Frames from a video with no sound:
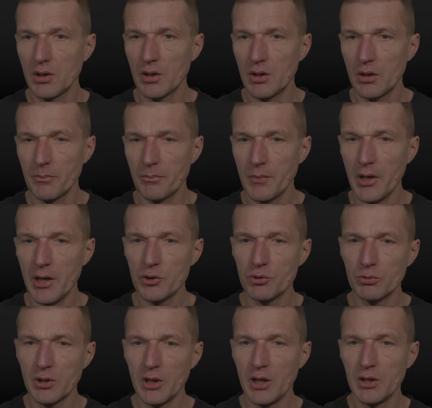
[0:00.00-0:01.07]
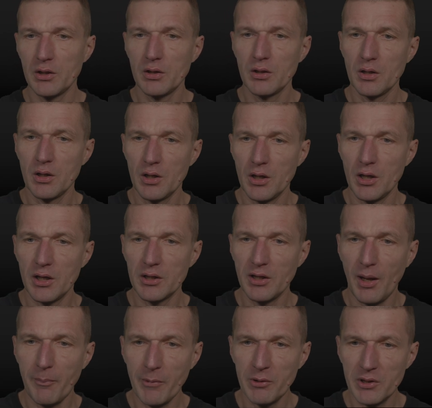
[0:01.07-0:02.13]
Um, I should get a
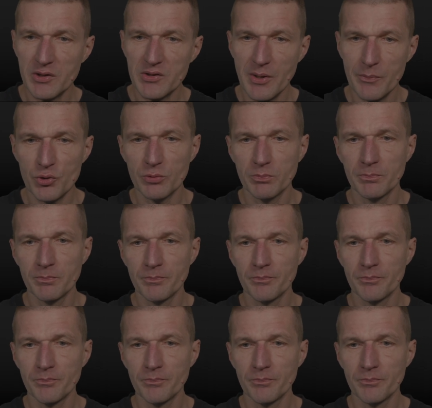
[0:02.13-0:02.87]
timeout exception,